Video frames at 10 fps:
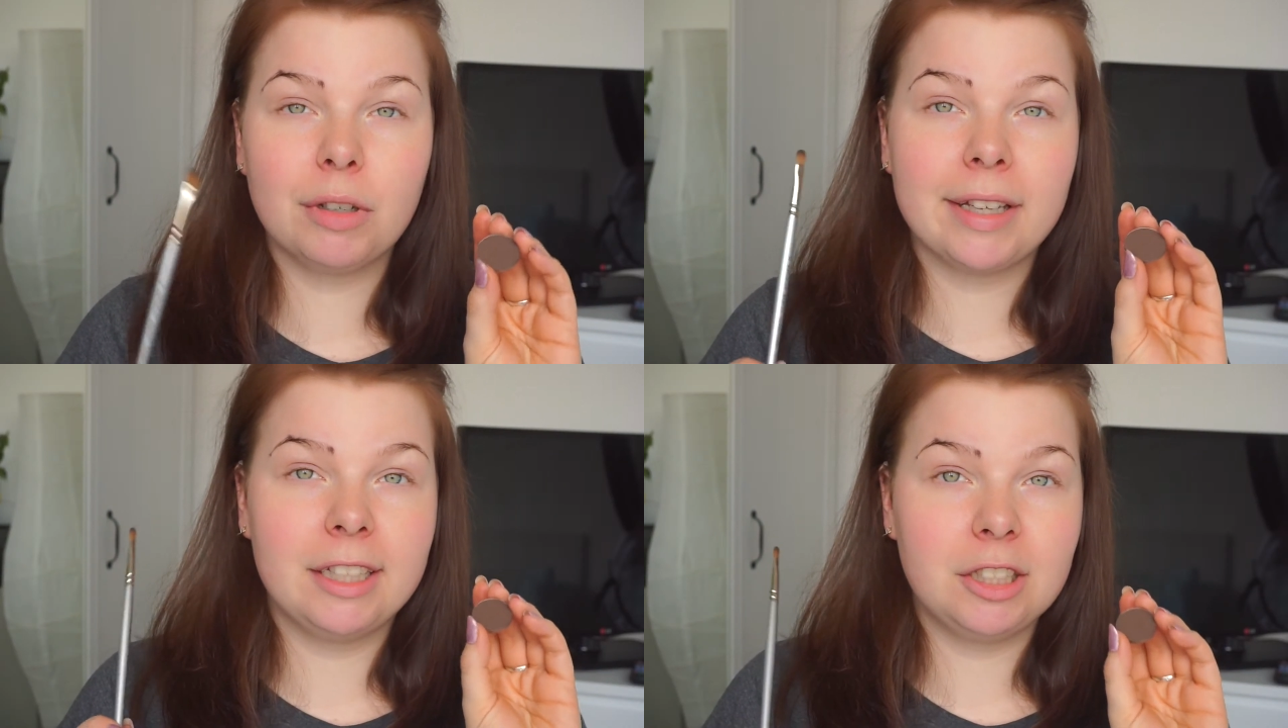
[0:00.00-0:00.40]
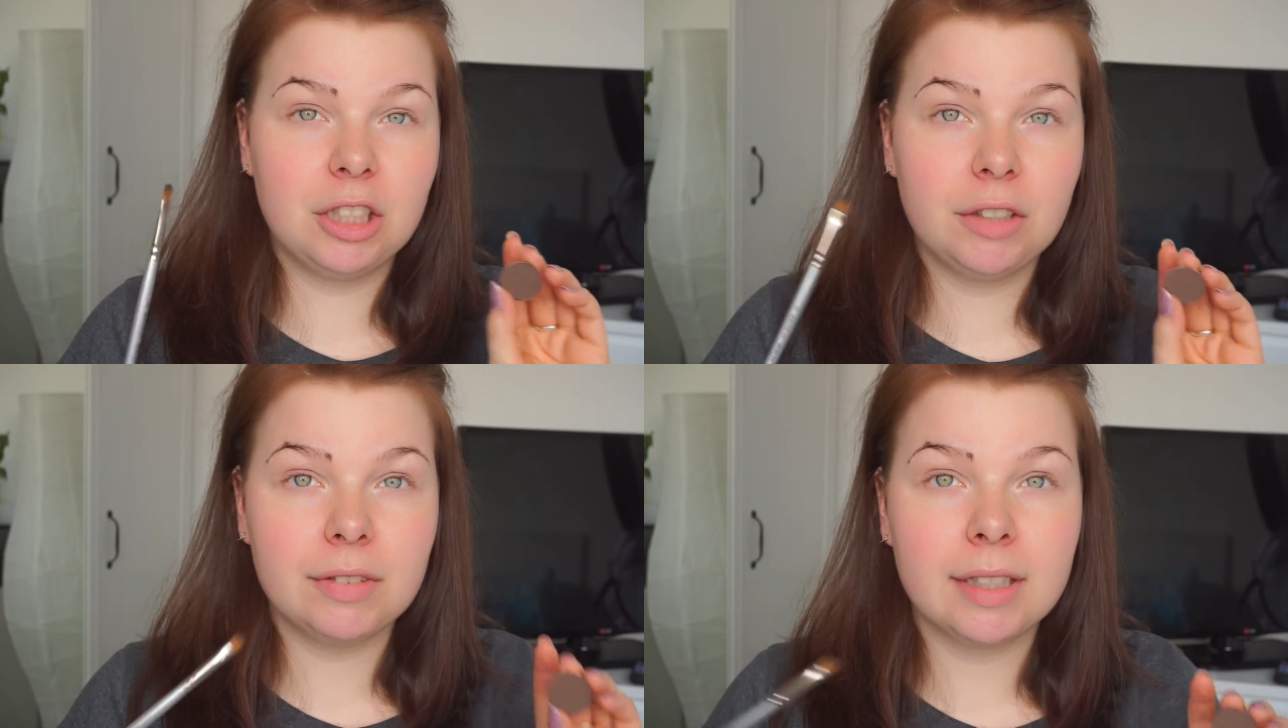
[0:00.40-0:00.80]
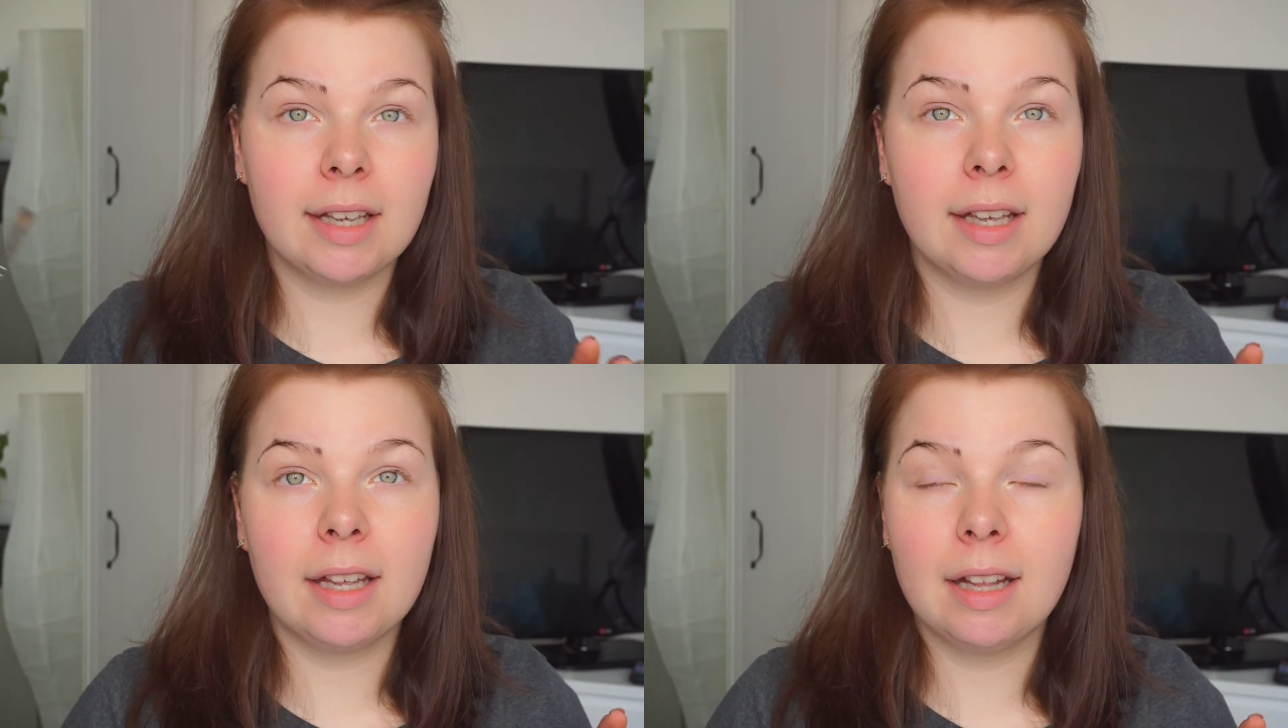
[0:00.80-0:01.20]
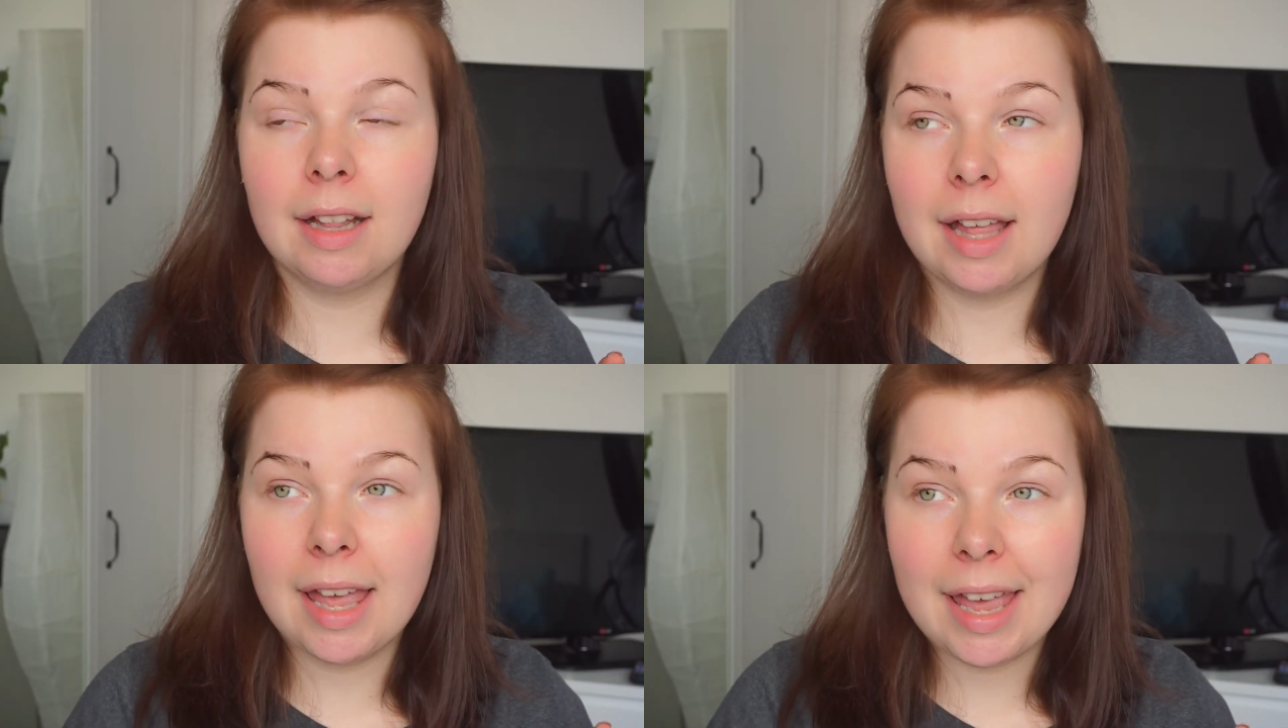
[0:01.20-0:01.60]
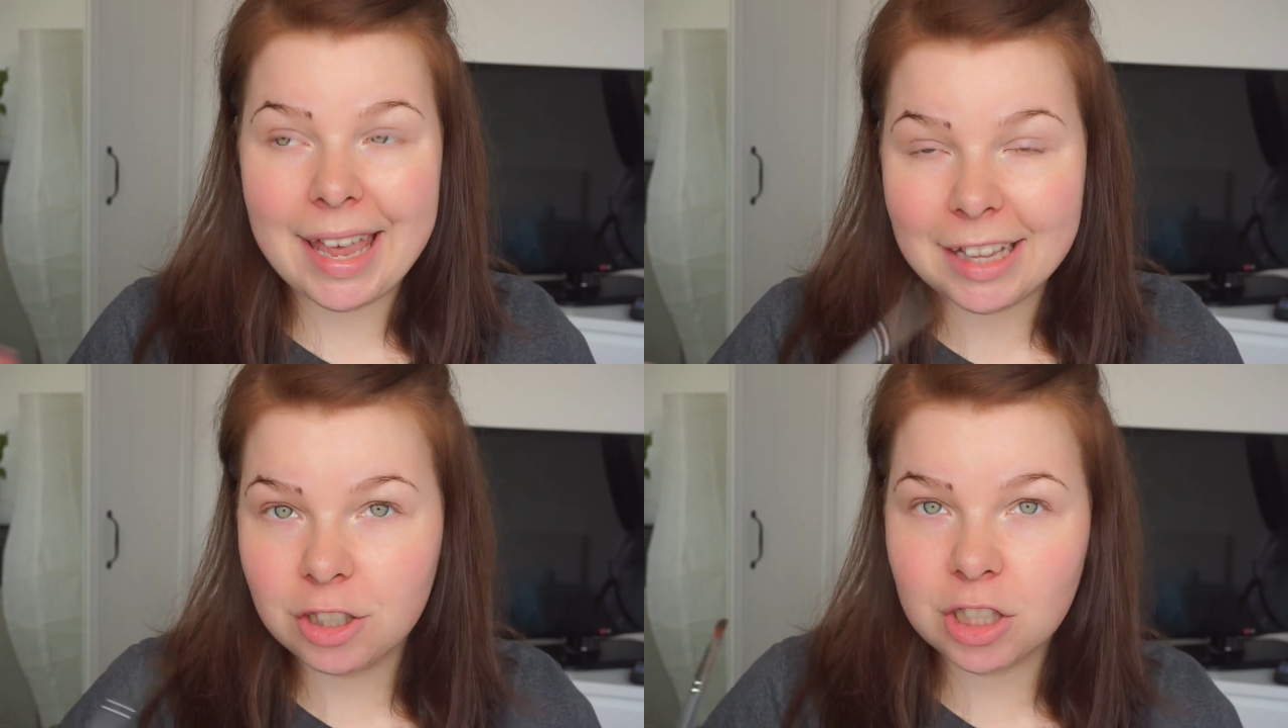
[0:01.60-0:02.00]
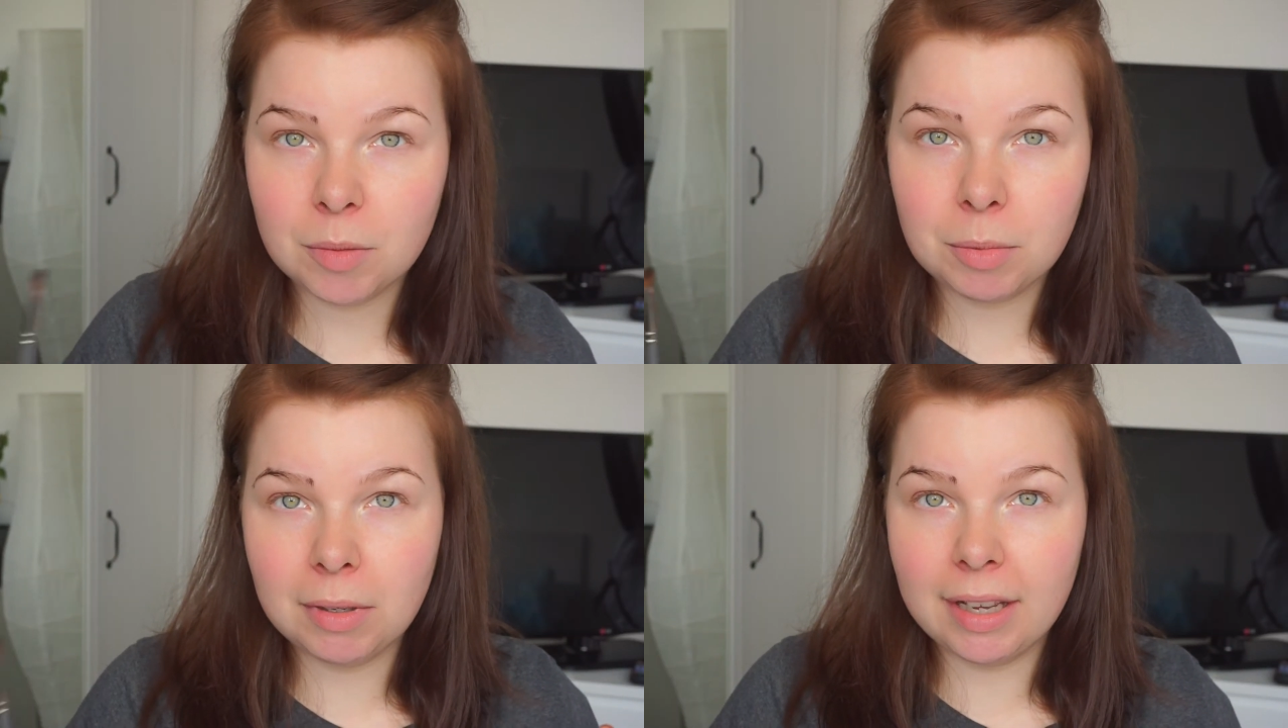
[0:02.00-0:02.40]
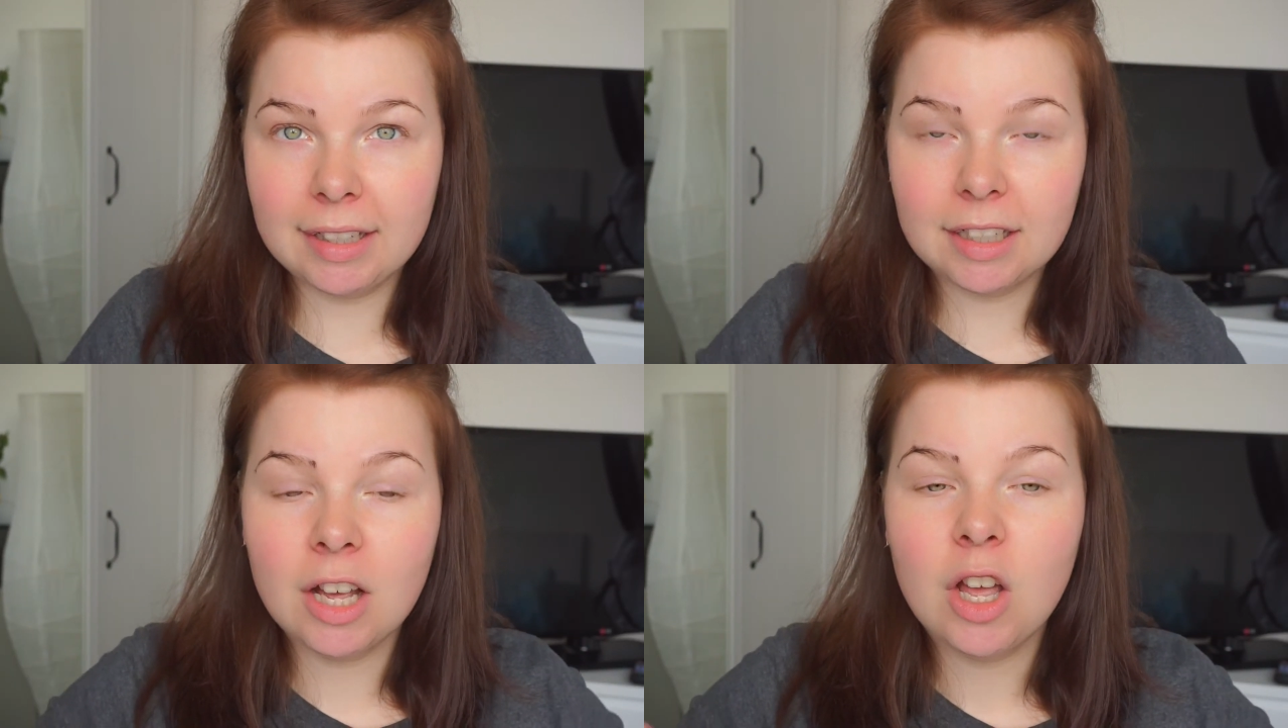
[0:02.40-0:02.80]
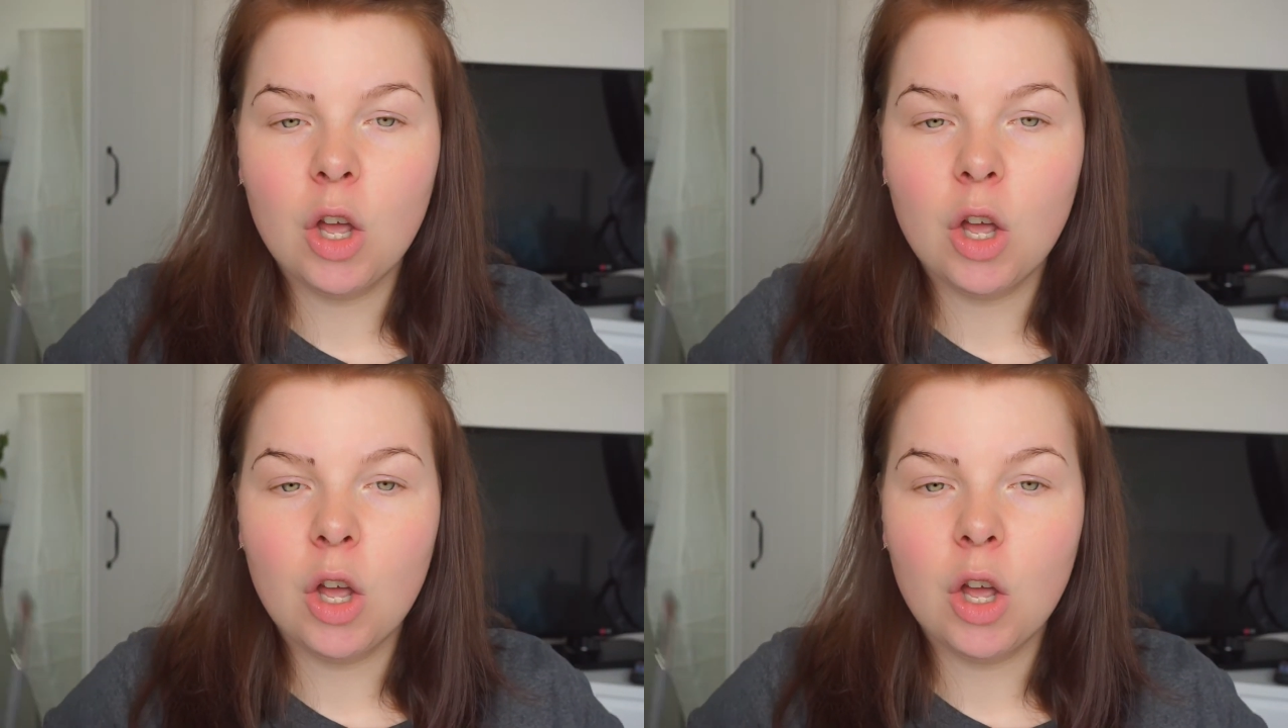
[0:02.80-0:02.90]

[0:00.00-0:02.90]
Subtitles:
you can achieve any shape you like